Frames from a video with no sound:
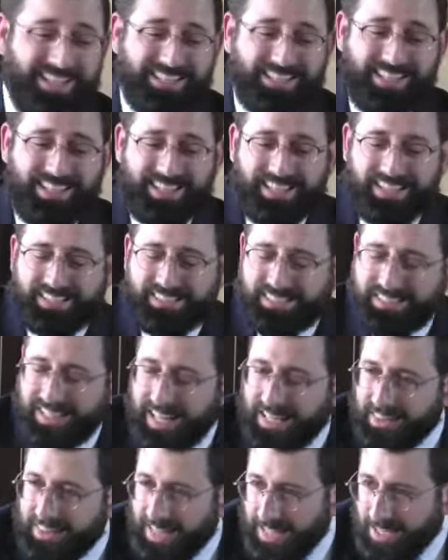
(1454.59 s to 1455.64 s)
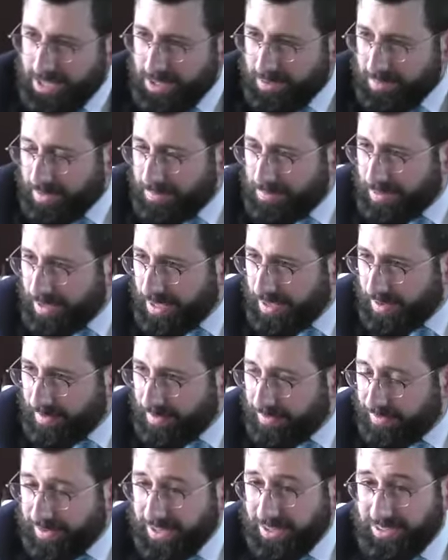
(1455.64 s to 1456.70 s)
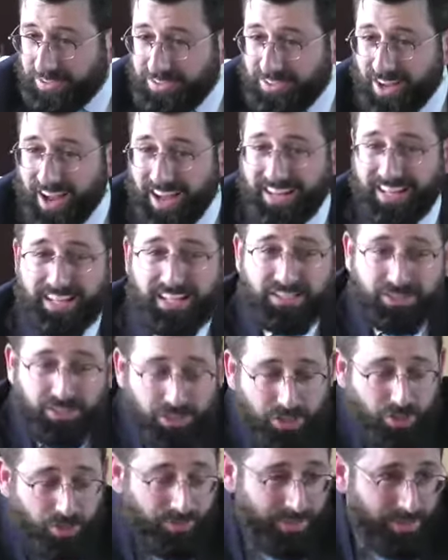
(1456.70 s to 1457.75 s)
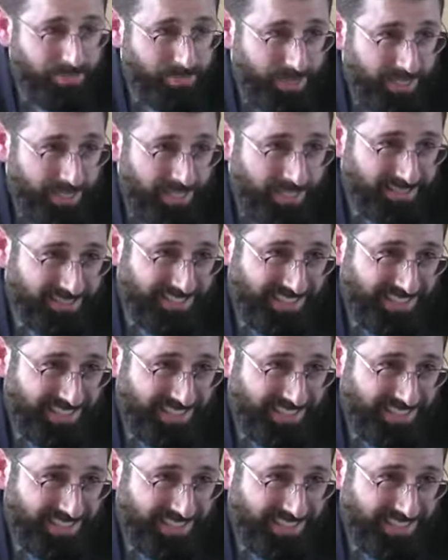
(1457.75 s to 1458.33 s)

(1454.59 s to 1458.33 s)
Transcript: To the extent that a human being fears God, he's a human being.